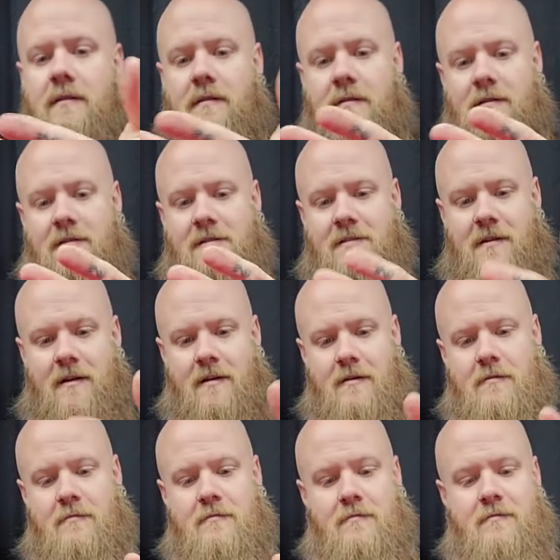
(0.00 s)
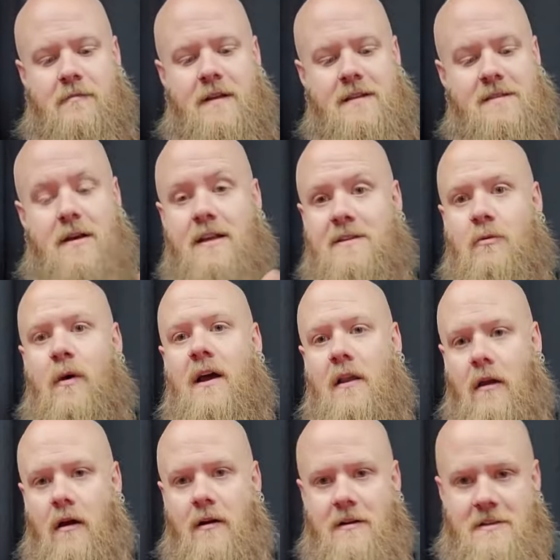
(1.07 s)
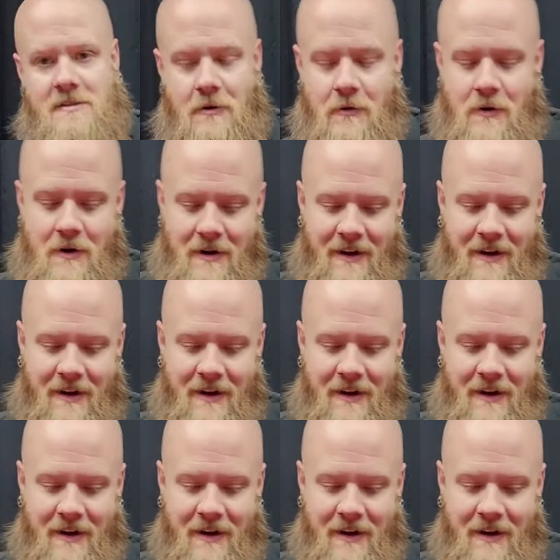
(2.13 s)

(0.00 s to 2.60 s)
You just gotta. It's it's quite large, so